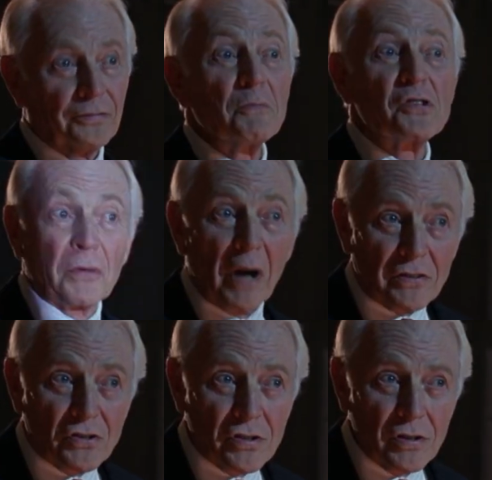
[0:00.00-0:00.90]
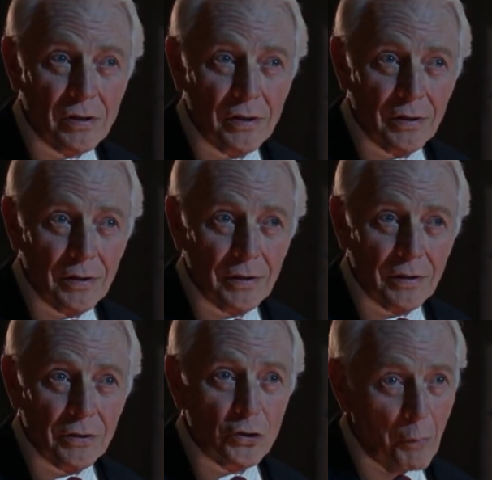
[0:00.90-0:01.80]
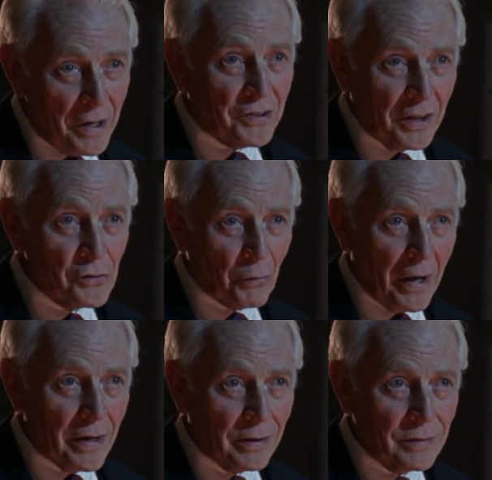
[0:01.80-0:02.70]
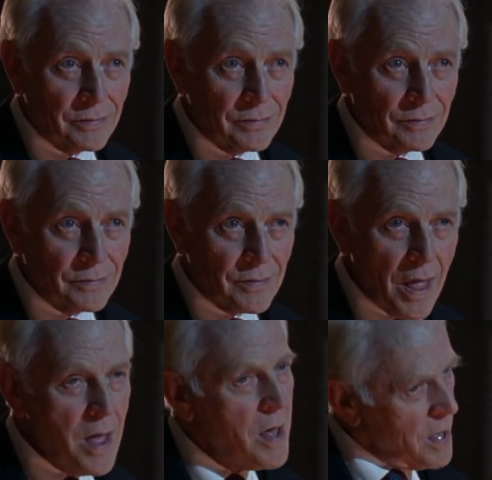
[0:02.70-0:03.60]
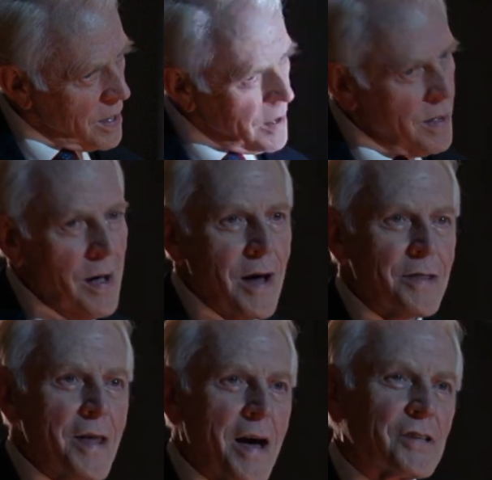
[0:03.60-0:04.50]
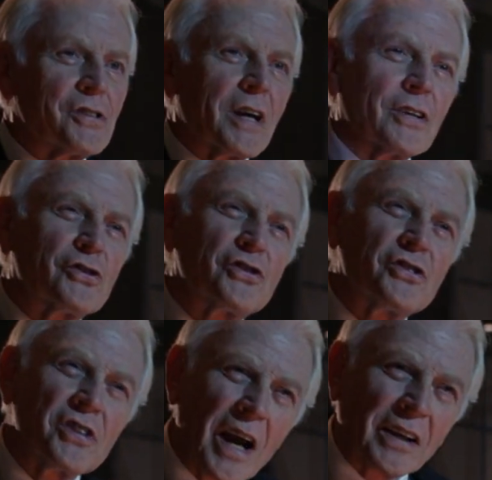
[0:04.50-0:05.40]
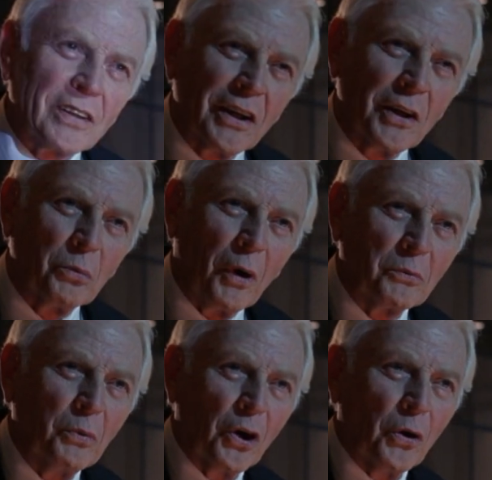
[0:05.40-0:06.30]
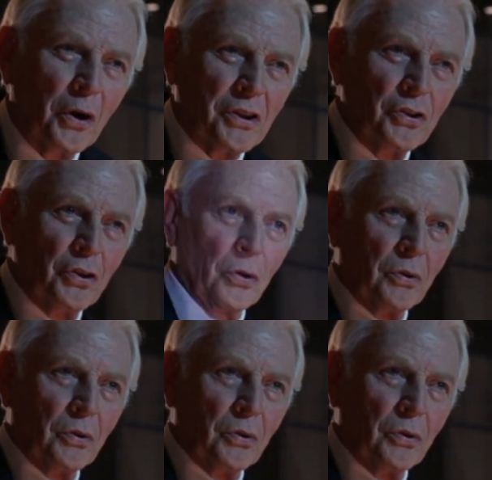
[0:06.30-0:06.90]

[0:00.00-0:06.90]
from scratch to make things right. And that's exactly what we're going to do.